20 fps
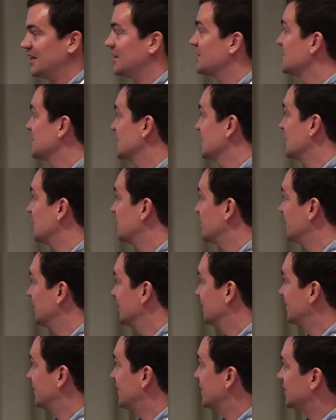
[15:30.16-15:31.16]
years ago
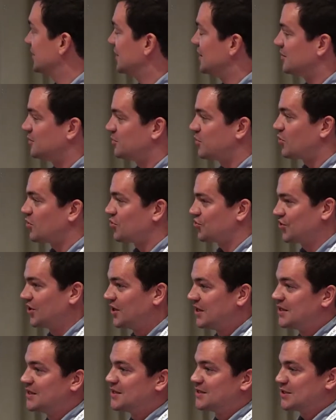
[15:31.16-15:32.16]
by Ferdinand Porsche.
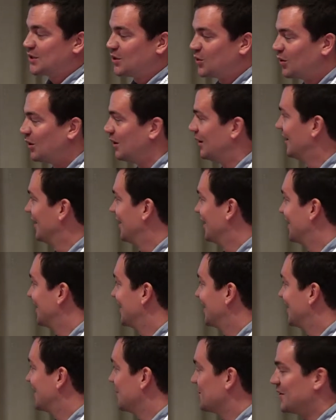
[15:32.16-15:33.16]
So
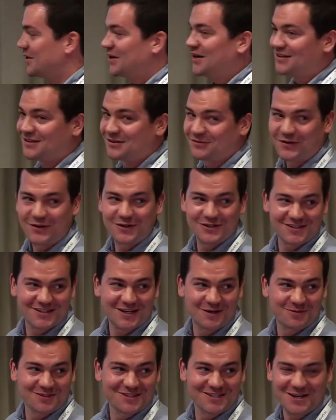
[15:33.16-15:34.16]
we're not the first,
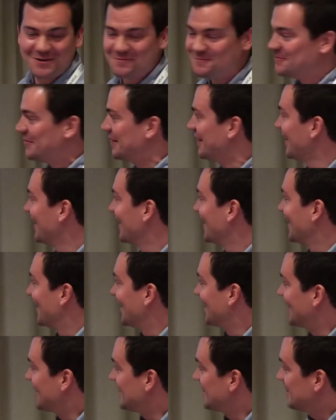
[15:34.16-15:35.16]
I would say.
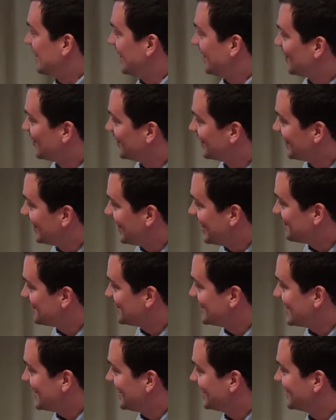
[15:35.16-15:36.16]
And on the
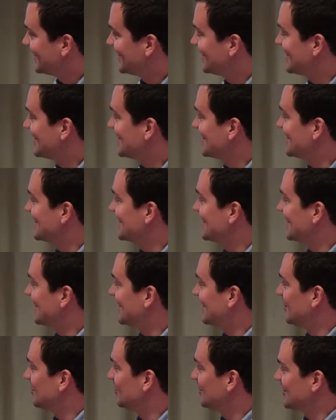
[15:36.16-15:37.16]
left side, this is
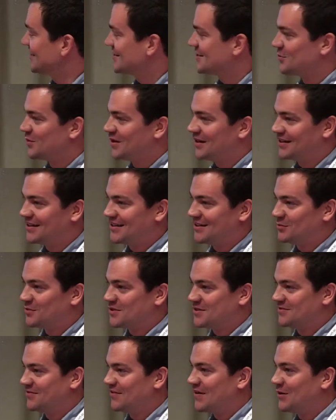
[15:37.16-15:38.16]
the oldest wheel that
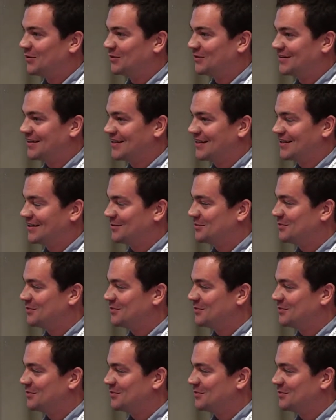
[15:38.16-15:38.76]
was found, and it